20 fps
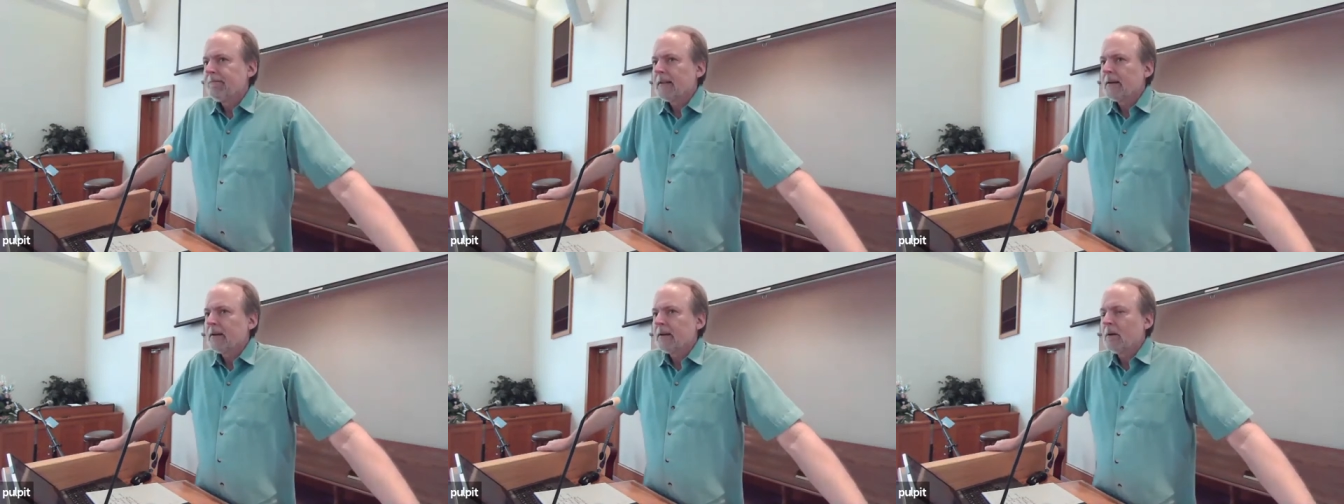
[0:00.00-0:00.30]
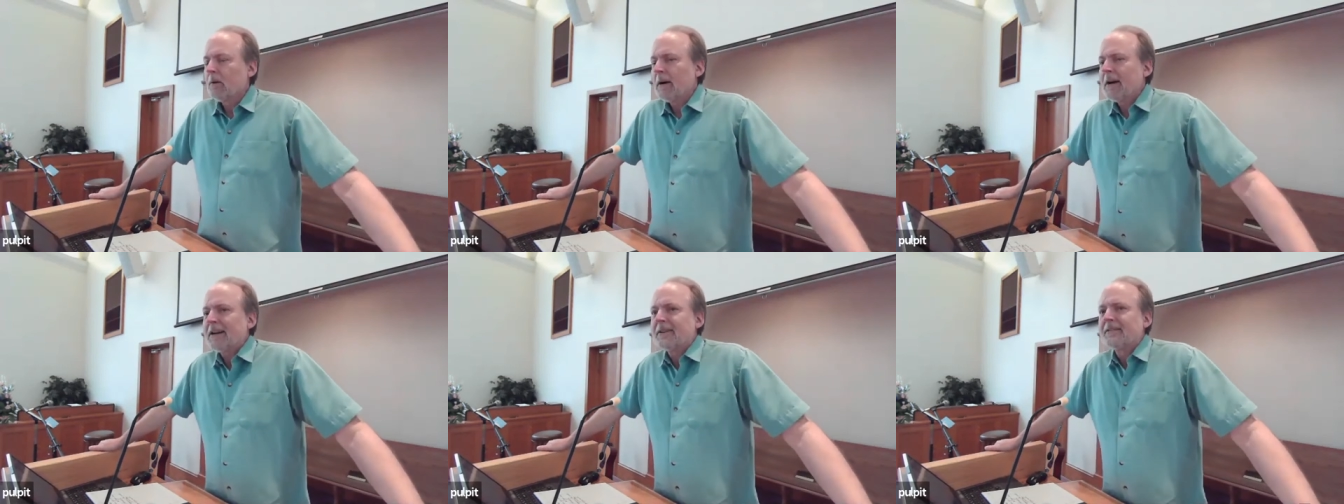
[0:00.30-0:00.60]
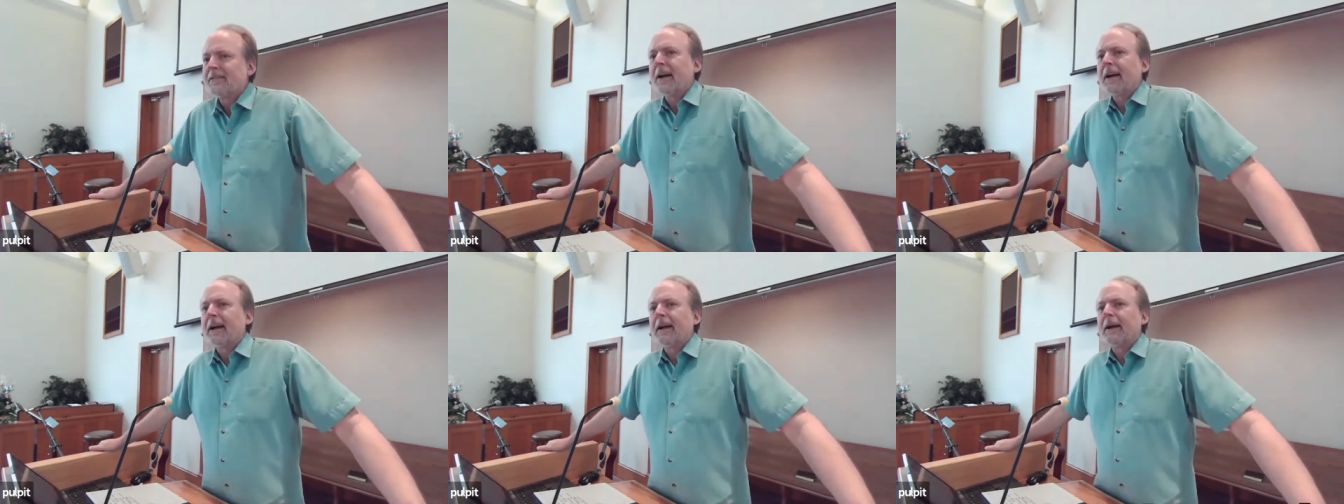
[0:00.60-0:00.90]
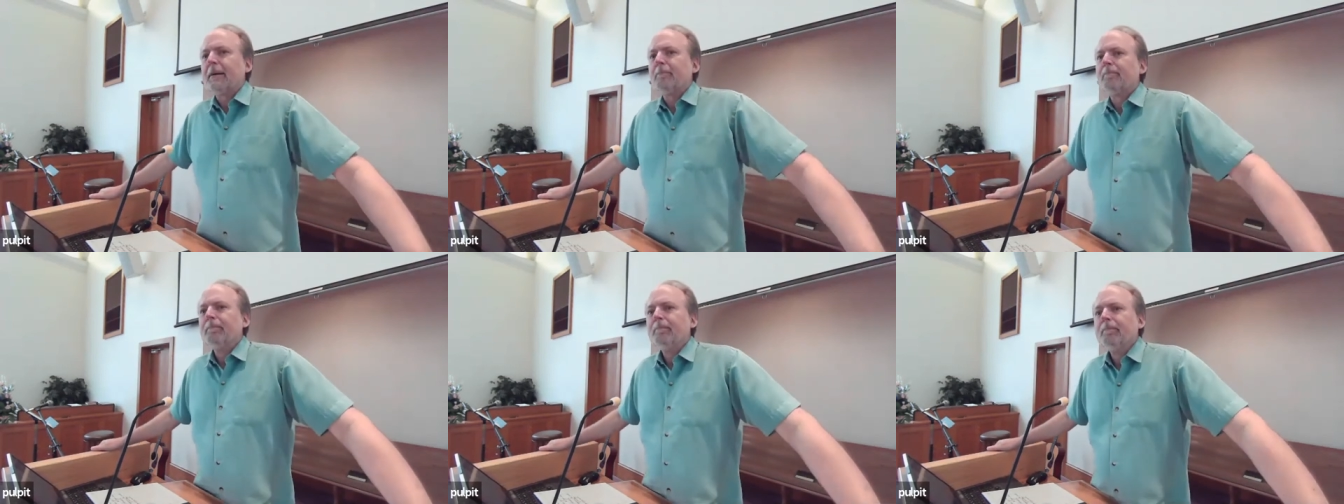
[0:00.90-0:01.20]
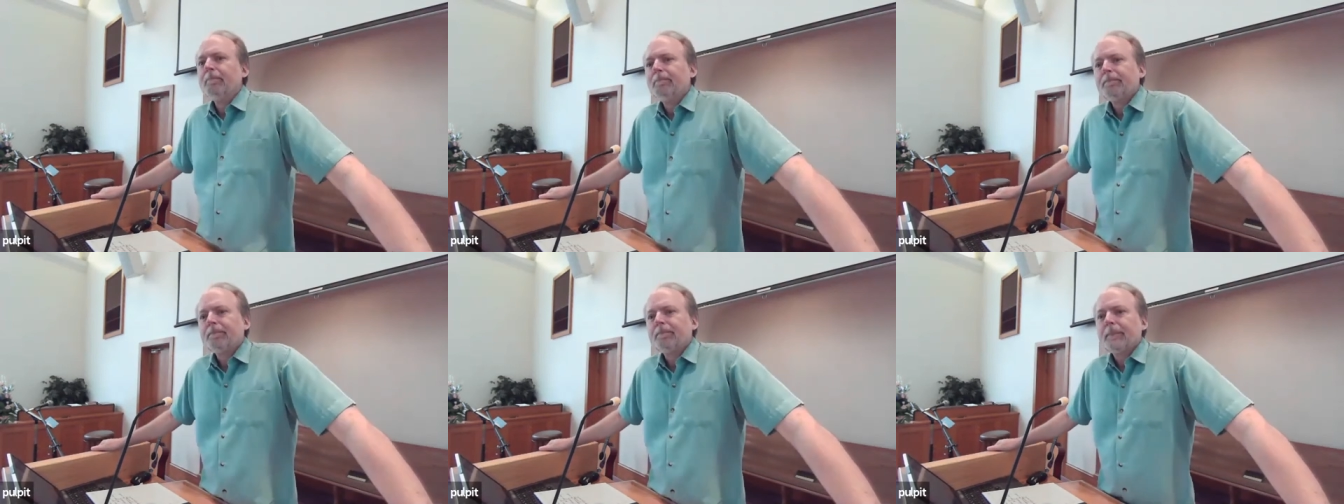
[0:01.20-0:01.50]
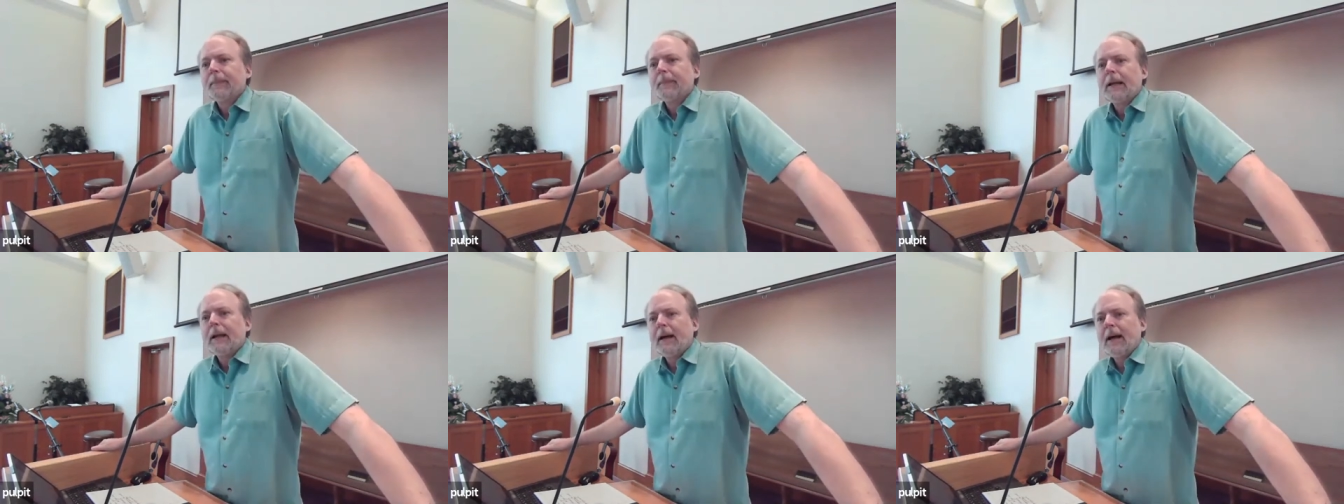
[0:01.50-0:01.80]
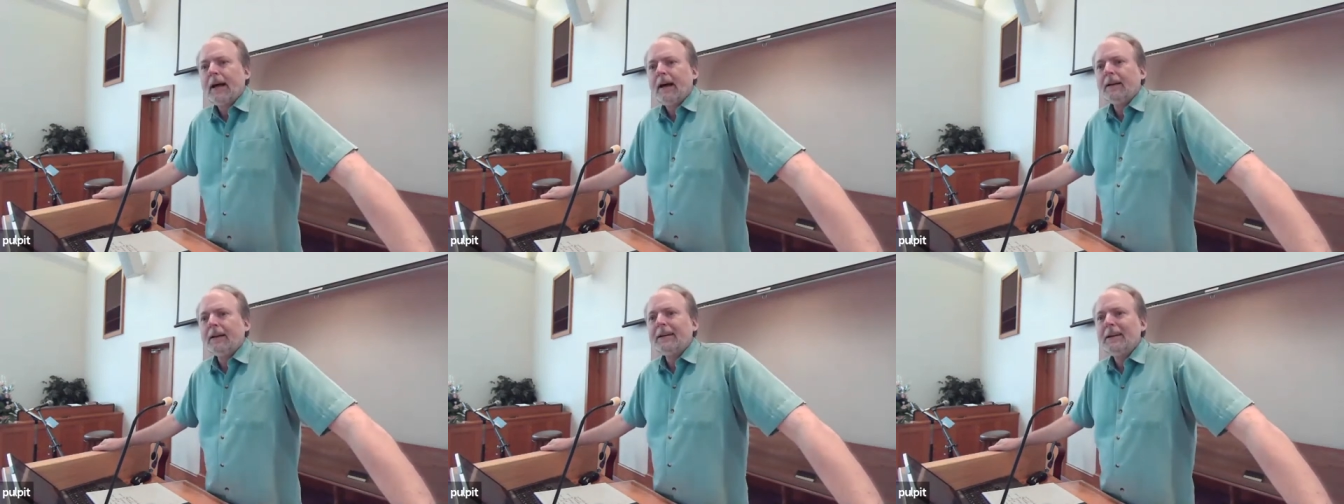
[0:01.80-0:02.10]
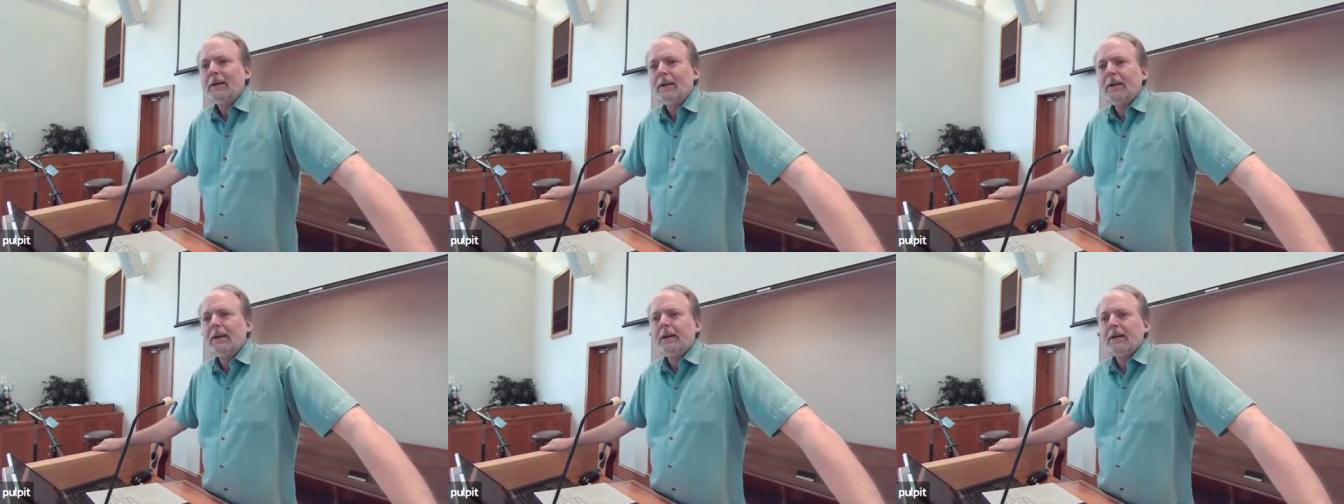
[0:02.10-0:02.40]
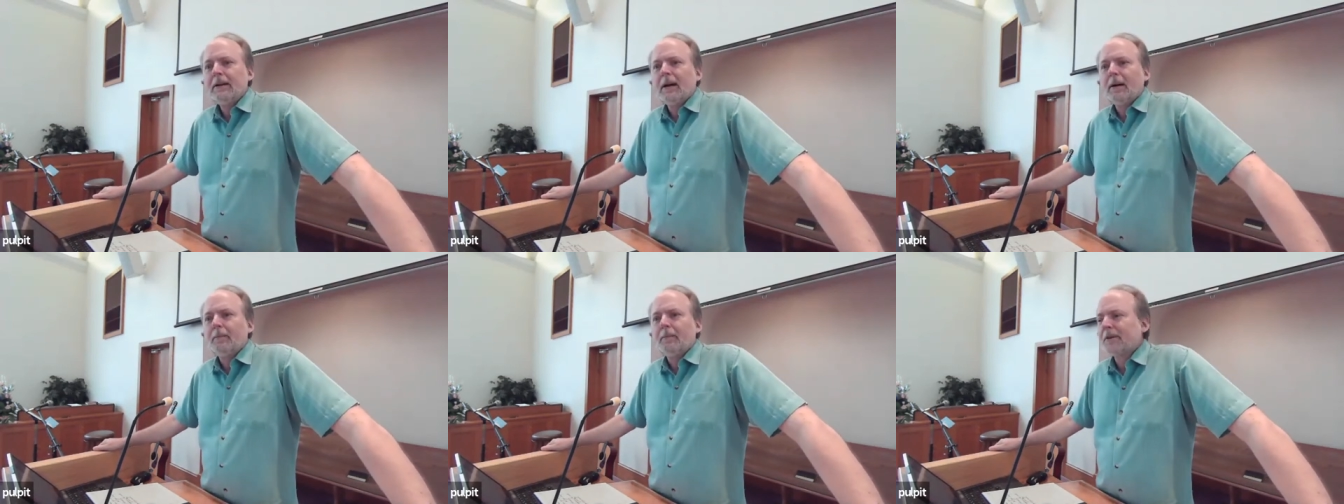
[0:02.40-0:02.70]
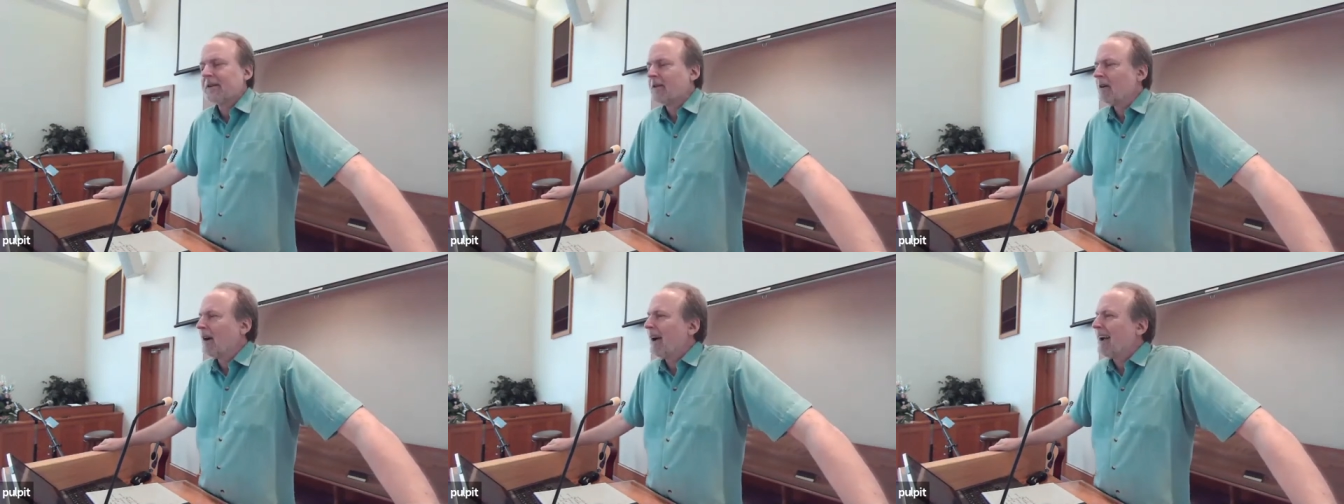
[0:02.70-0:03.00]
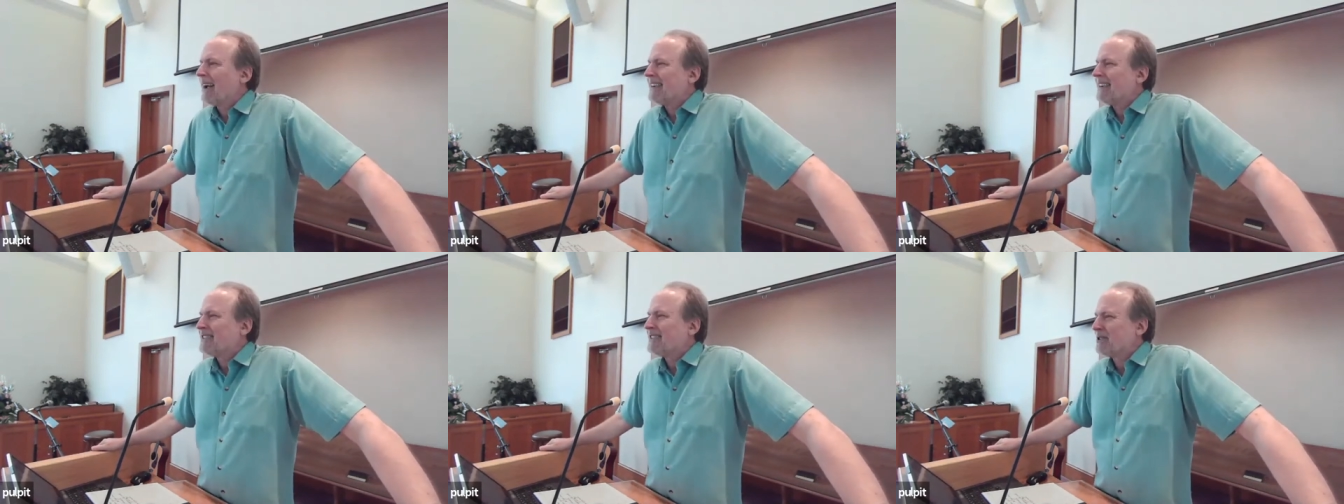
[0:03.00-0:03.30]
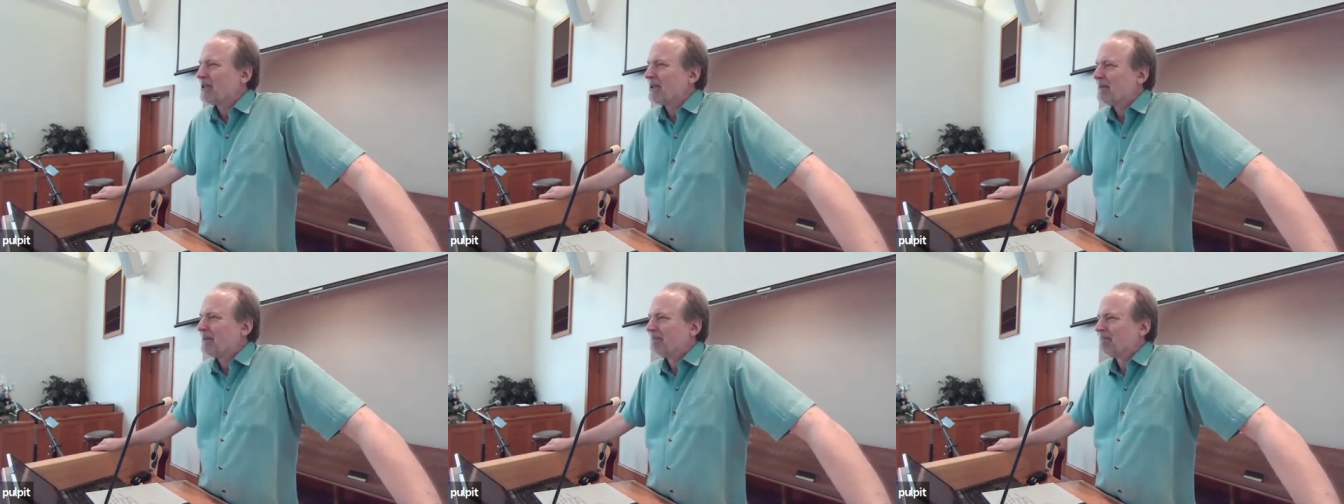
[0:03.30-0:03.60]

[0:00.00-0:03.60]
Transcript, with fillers: Oh, wait a second. How did he come to Christ?